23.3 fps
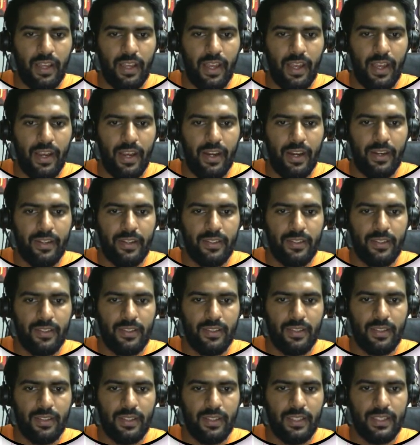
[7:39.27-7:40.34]
add
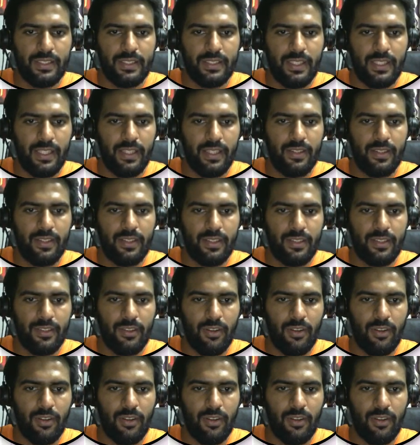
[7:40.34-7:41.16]
this length.